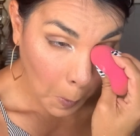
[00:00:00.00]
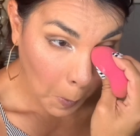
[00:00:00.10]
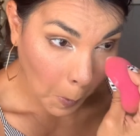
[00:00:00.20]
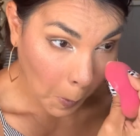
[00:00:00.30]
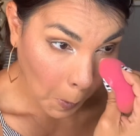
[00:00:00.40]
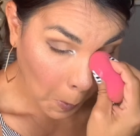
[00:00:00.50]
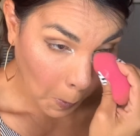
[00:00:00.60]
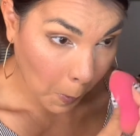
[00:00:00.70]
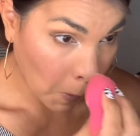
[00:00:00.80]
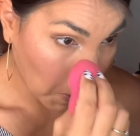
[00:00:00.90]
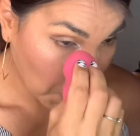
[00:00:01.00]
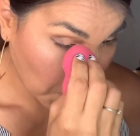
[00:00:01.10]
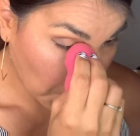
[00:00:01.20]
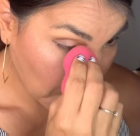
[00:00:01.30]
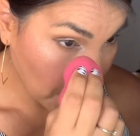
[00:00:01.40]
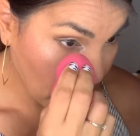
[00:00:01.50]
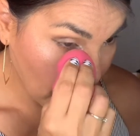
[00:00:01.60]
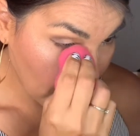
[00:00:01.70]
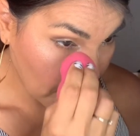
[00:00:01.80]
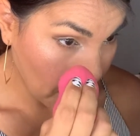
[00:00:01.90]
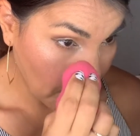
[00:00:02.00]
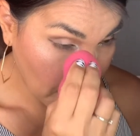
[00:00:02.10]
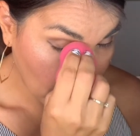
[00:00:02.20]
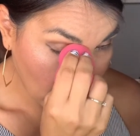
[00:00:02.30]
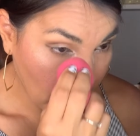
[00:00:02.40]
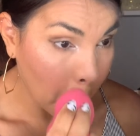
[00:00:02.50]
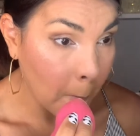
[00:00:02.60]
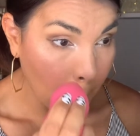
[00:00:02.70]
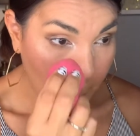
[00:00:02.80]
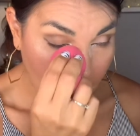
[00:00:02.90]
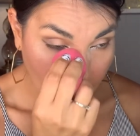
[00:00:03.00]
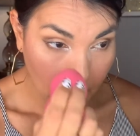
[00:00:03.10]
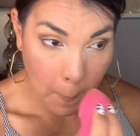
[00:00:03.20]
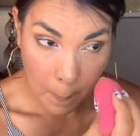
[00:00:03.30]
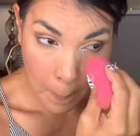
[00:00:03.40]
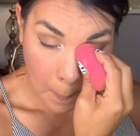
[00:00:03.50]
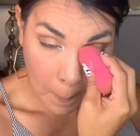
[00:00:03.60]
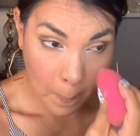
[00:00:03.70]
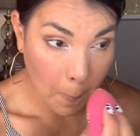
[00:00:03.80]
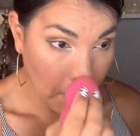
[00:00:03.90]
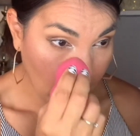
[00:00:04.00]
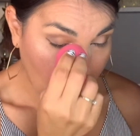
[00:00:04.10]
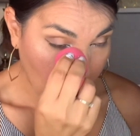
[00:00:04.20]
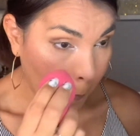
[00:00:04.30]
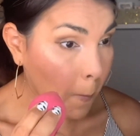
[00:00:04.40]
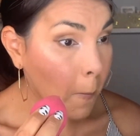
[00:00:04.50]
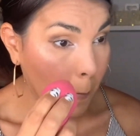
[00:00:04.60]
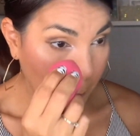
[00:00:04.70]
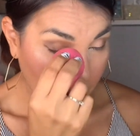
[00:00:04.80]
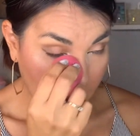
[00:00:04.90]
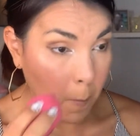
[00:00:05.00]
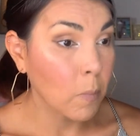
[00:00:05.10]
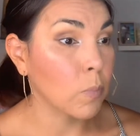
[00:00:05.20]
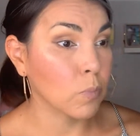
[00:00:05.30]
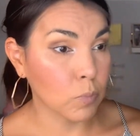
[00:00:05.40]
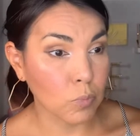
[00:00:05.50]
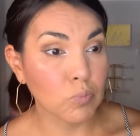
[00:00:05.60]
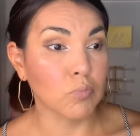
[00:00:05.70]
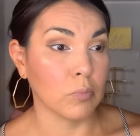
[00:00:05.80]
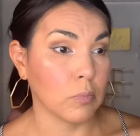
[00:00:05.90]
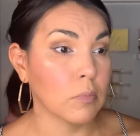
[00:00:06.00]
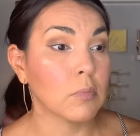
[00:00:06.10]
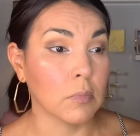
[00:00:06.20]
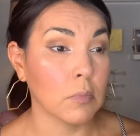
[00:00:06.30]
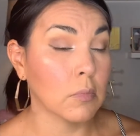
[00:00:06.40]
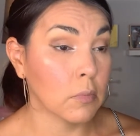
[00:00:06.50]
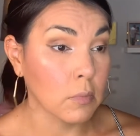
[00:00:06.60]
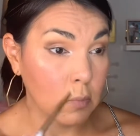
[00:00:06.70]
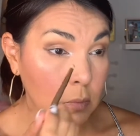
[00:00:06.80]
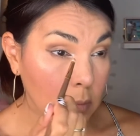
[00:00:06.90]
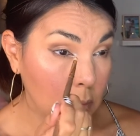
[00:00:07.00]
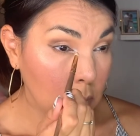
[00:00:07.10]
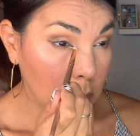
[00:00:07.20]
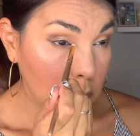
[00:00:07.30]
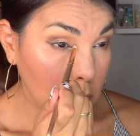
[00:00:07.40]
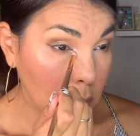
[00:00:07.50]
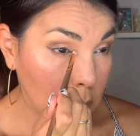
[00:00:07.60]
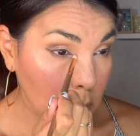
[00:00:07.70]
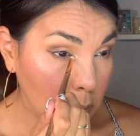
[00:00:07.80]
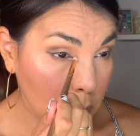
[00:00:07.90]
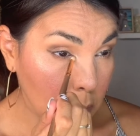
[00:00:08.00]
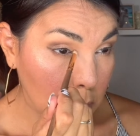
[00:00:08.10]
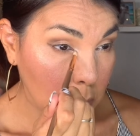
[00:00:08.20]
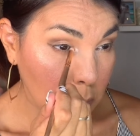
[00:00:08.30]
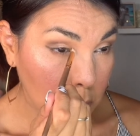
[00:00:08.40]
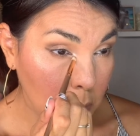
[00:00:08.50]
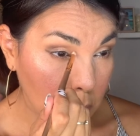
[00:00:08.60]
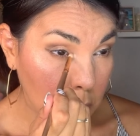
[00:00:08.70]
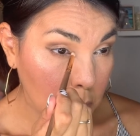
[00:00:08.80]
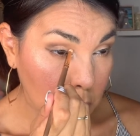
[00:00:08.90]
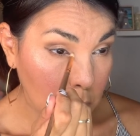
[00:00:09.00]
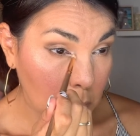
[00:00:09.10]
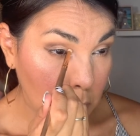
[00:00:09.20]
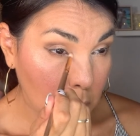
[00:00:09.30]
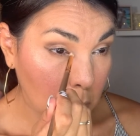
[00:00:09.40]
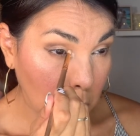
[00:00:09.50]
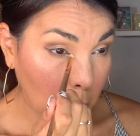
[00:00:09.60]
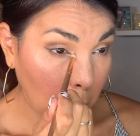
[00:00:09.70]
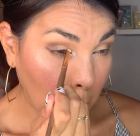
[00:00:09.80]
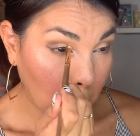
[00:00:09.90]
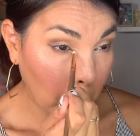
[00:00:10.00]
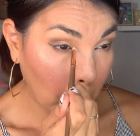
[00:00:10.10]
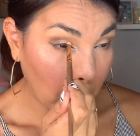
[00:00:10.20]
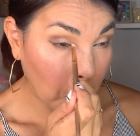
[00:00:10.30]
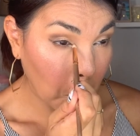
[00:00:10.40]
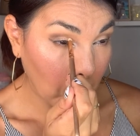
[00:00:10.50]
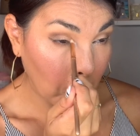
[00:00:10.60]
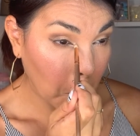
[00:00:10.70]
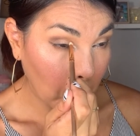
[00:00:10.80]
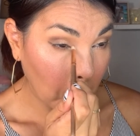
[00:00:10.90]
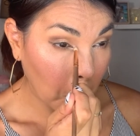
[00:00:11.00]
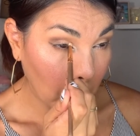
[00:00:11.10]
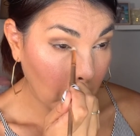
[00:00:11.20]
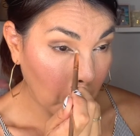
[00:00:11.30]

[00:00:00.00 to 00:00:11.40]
Once I've got that inner corner highlight in there, I like to dab it with the leftover setting powder from my sponge just to hold everything in place so it doesn't budge for the day.